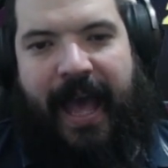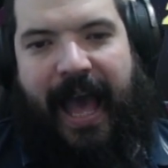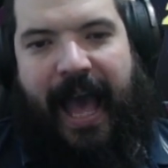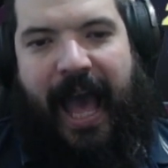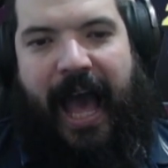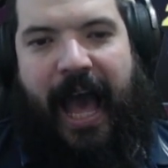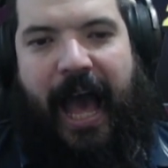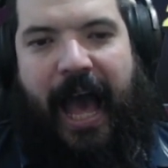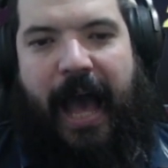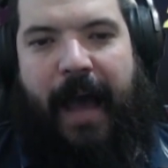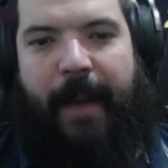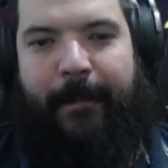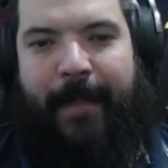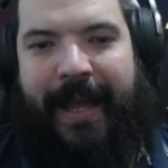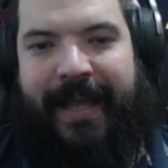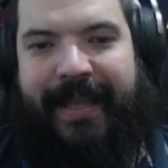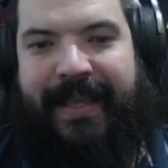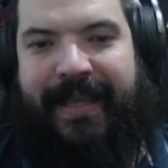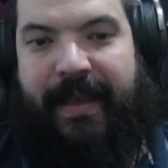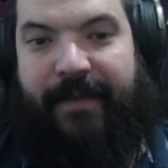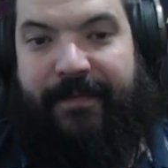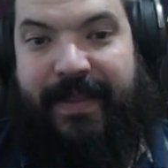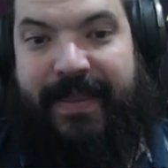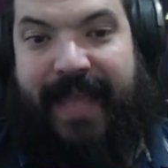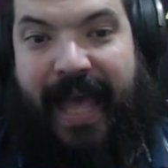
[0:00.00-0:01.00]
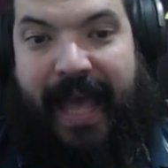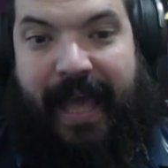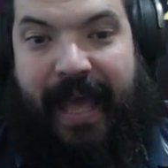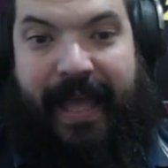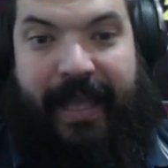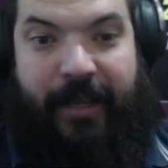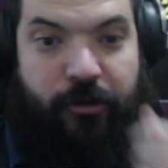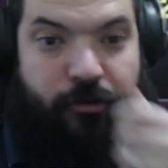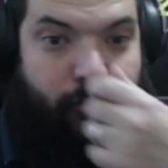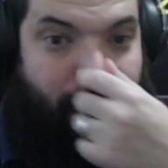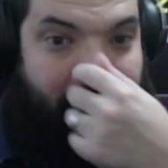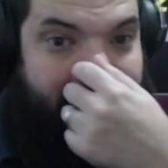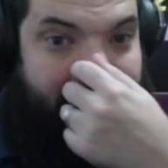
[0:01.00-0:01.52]
and giving that
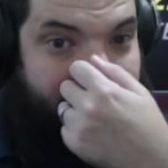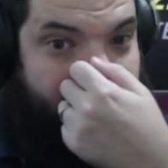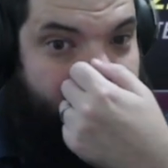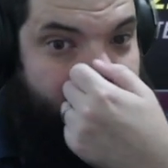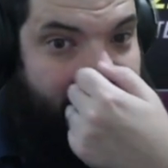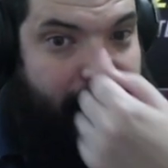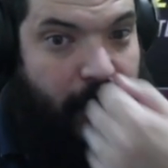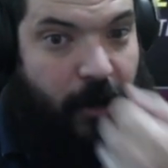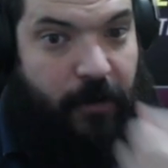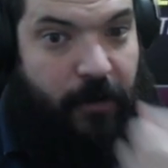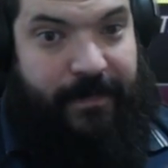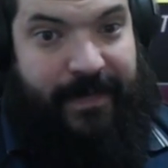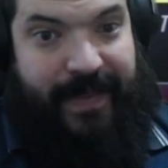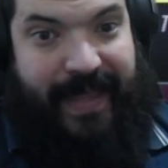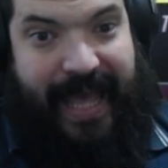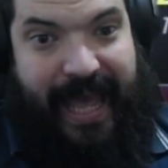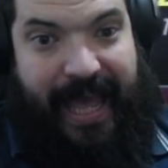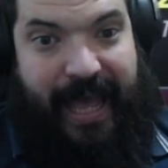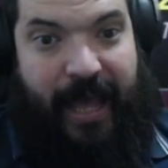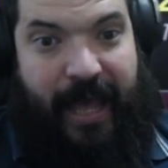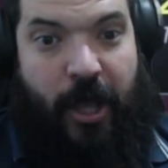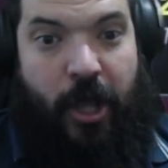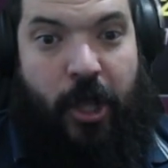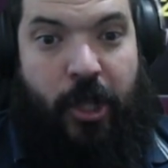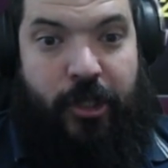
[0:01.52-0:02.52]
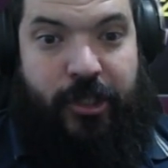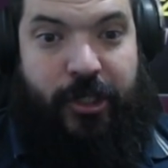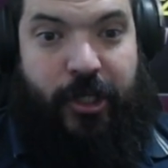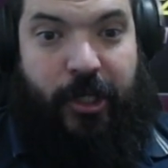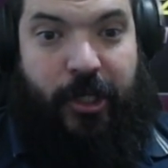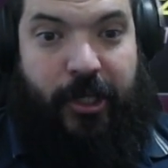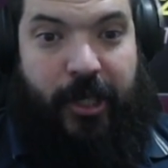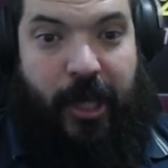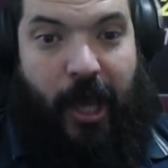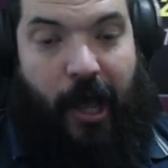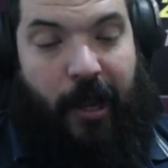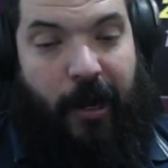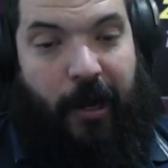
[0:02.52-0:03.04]
extra energy over there
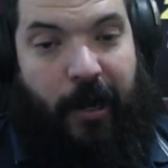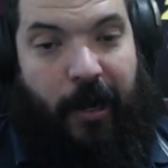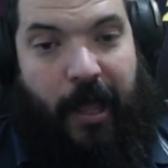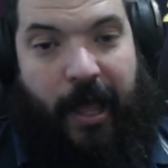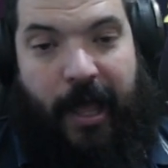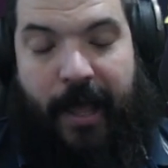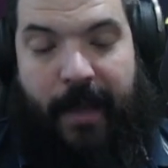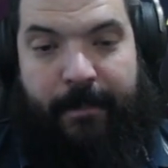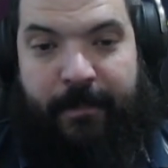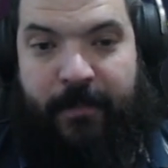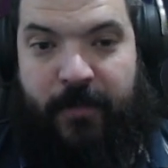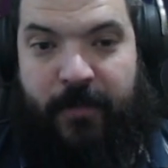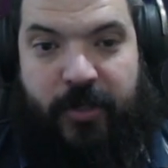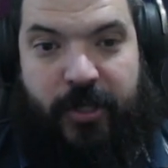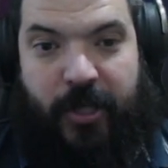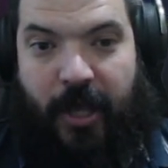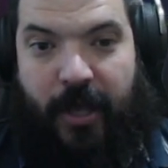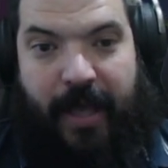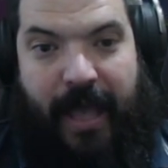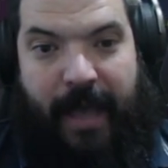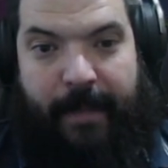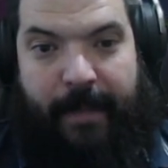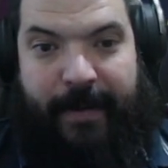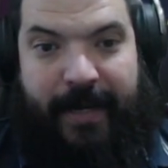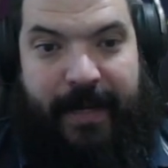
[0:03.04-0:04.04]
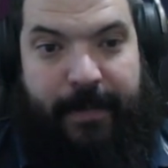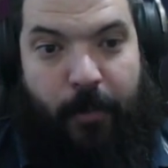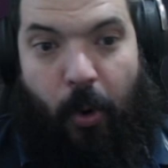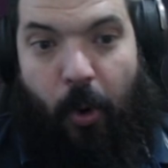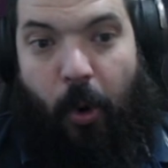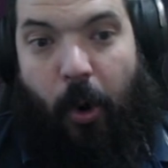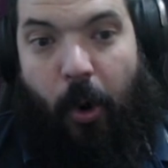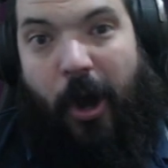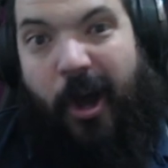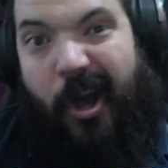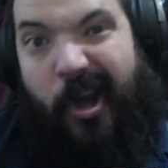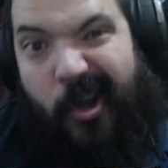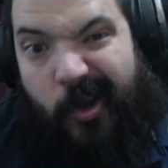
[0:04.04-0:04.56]
to Ebony
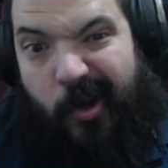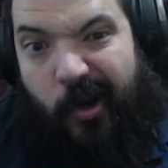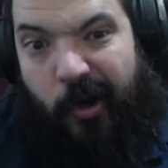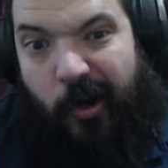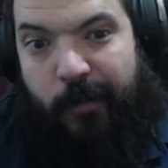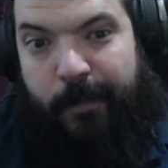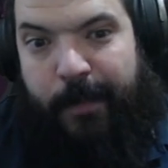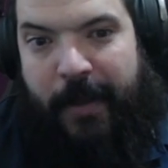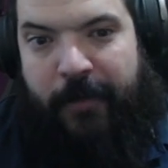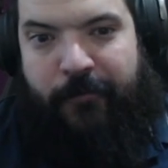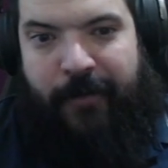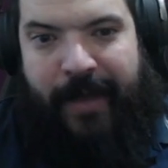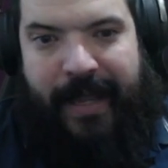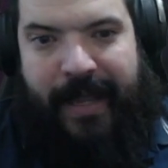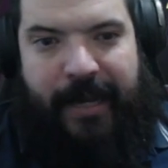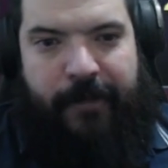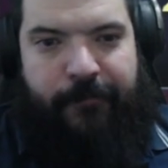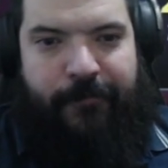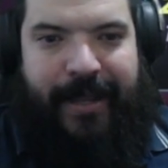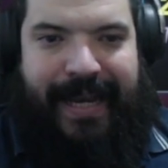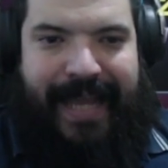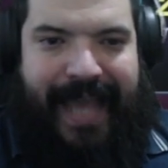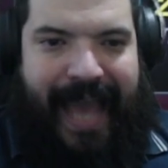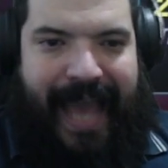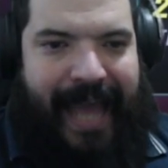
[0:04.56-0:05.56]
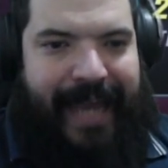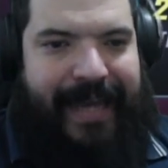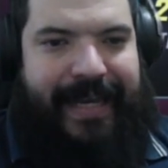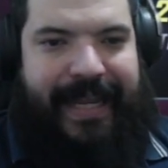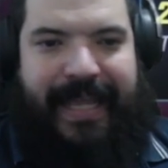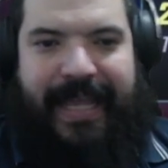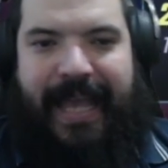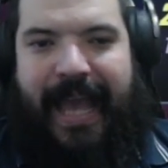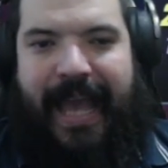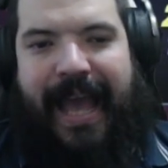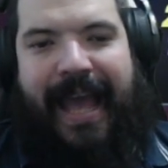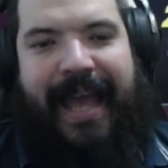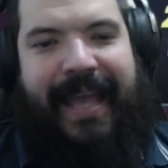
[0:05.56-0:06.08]
Moore could be really, really handy.